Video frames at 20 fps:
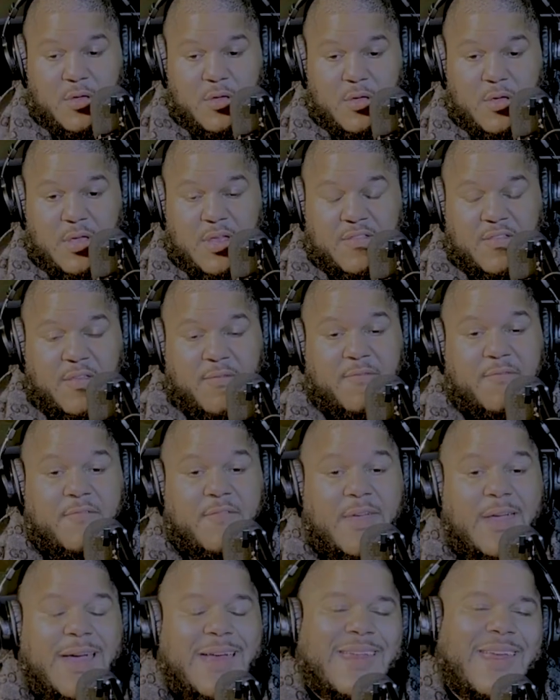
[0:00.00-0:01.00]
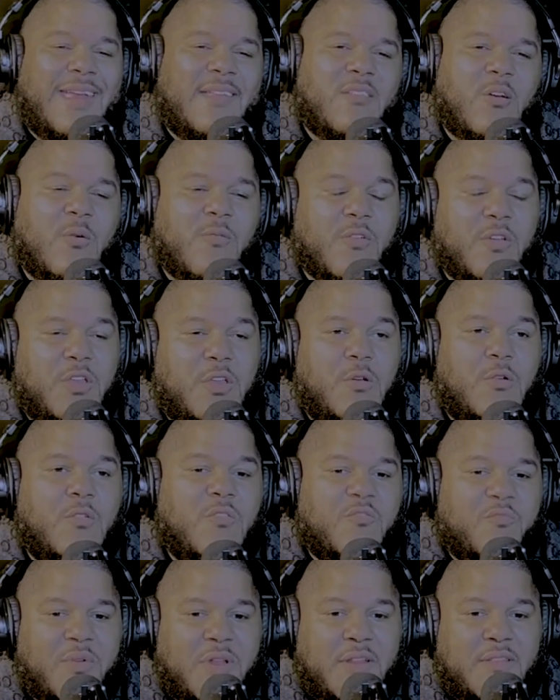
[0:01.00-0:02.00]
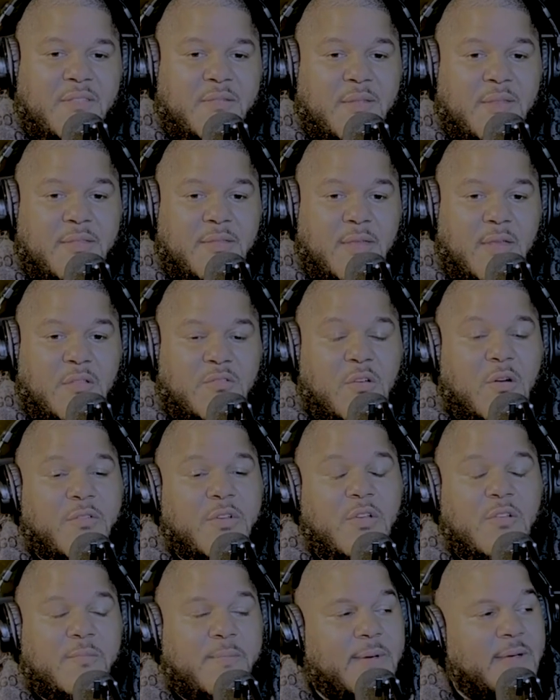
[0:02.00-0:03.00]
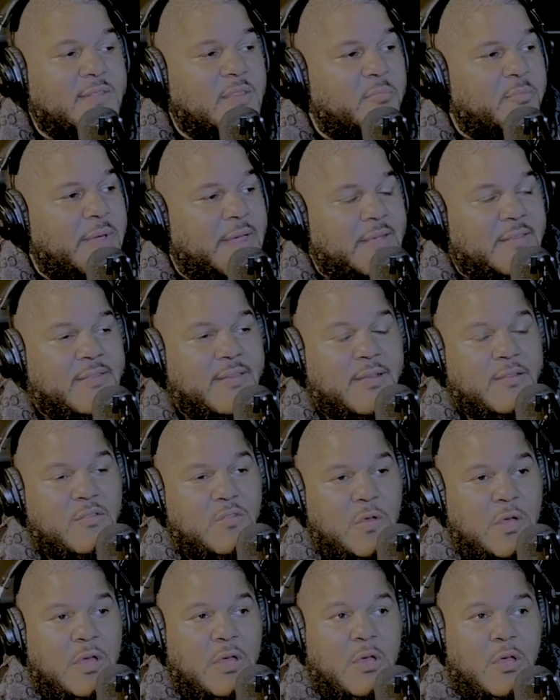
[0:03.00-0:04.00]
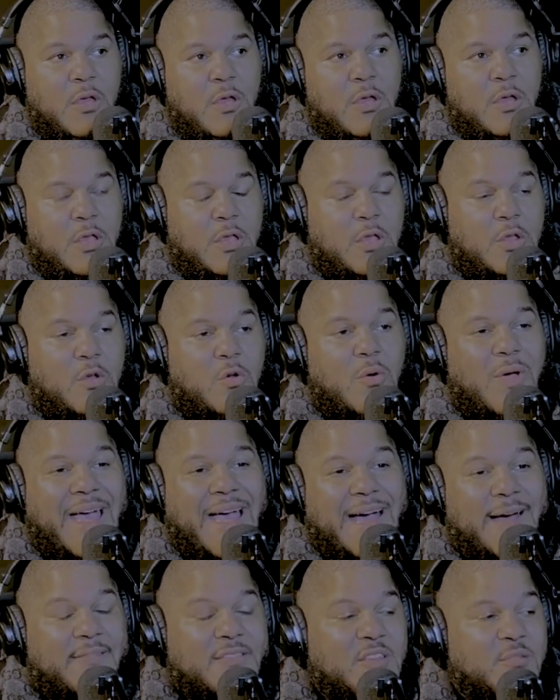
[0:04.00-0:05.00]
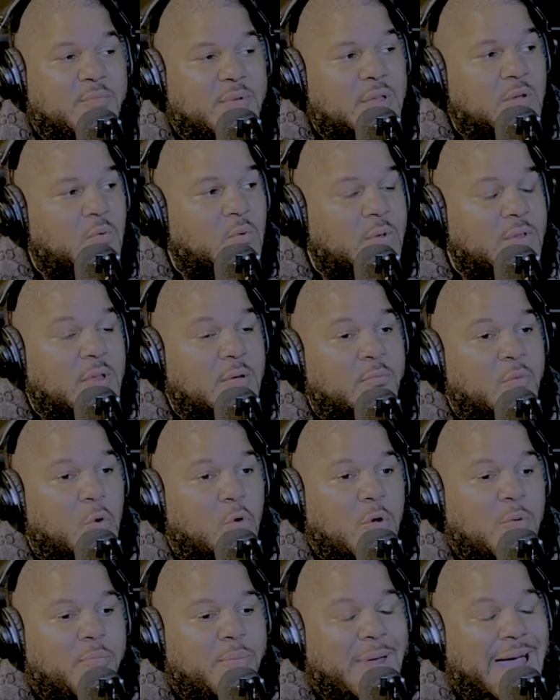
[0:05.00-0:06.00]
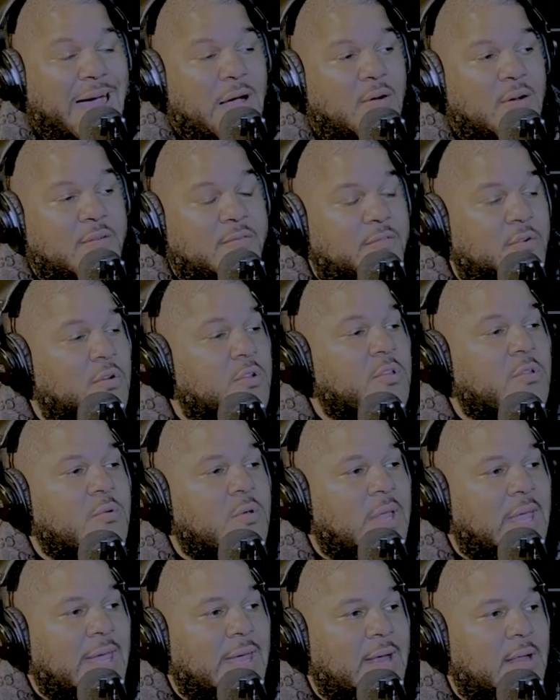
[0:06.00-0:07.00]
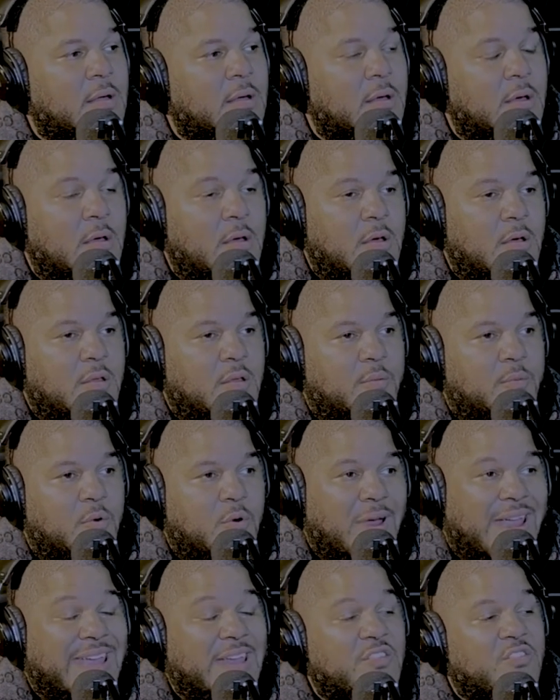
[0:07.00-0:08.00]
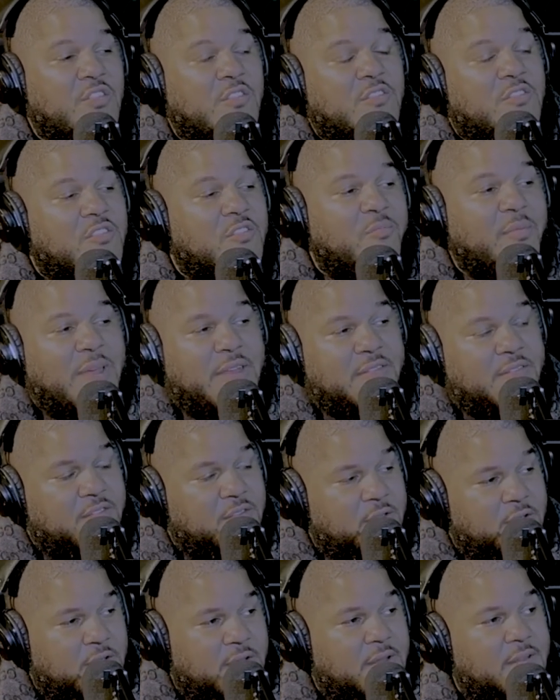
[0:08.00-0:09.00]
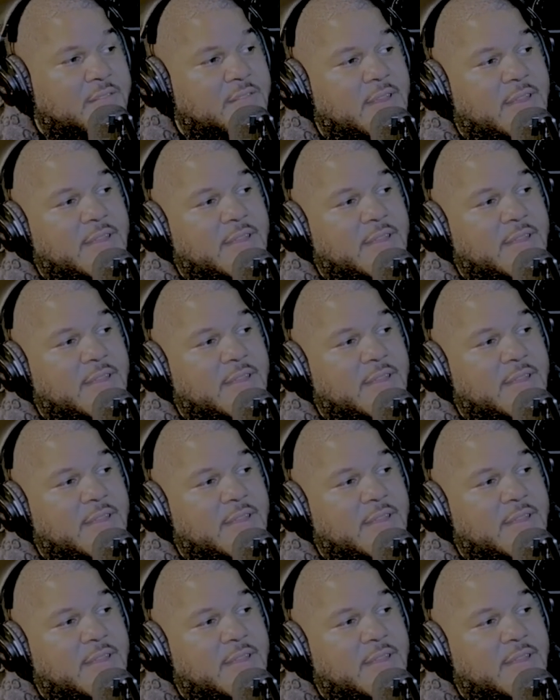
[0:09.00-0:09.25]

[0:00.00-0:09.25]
It's overused, but it's overused because it makes sense. You have to be. The more powerful you get, the more Agent Smiths they're gonna send